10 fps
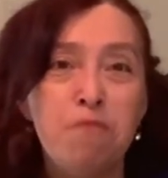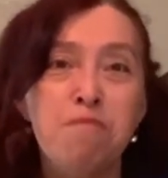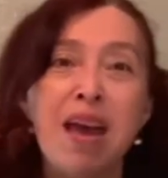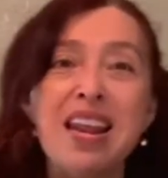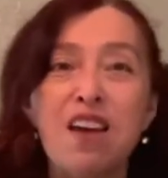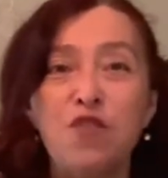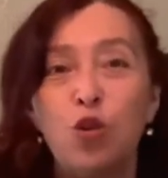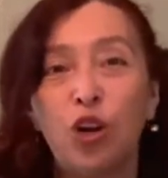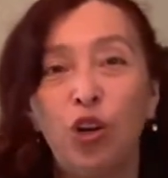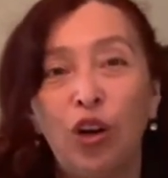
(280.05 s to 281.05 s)
Many of
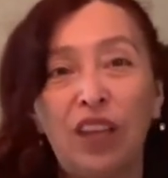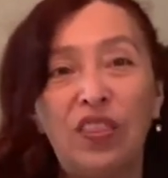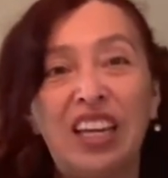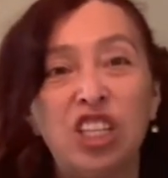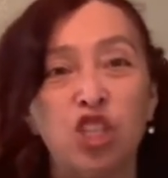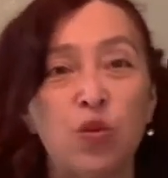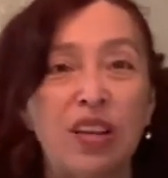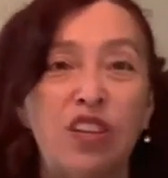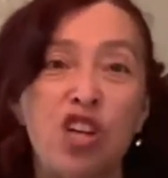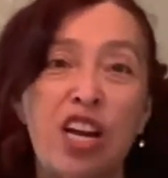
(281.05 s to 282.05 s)
you could look at the
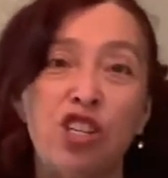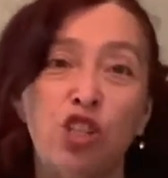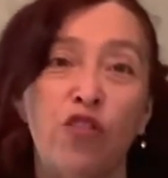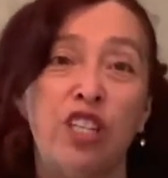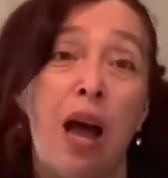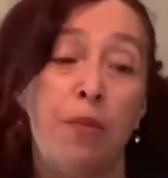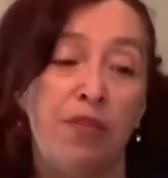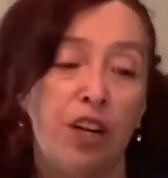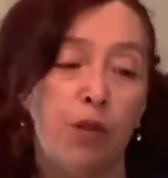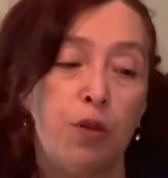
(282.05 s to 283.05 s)
history and the changes over time
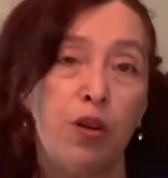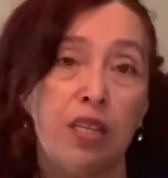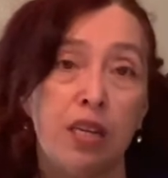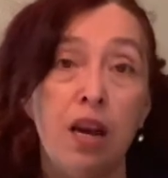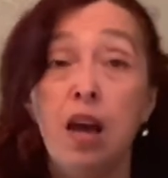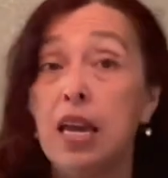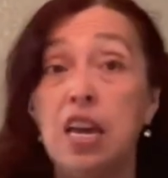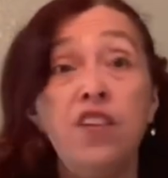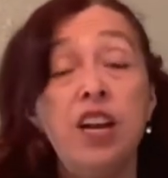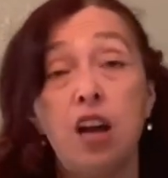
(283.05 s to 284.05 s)
of a community,
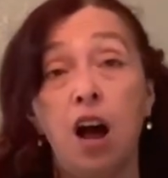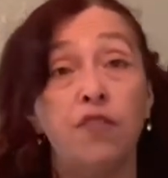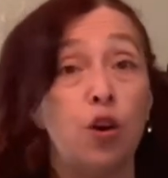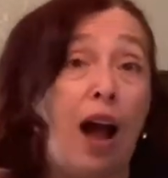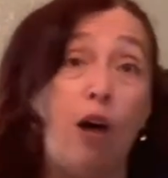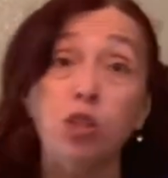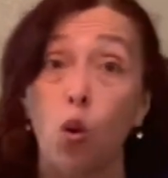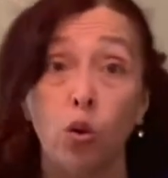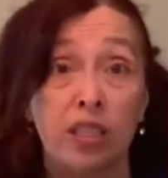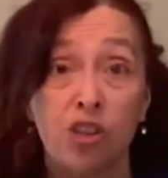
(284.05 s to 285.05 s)
even of your
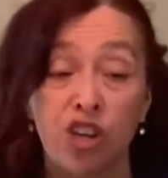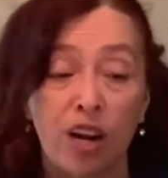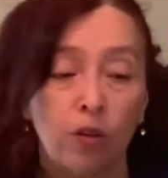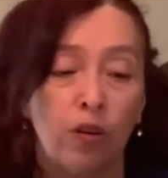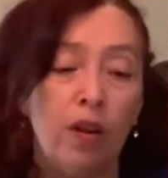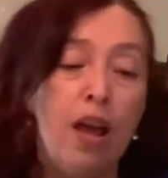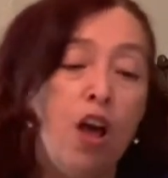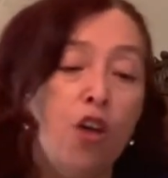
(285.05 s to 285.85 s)
households in general.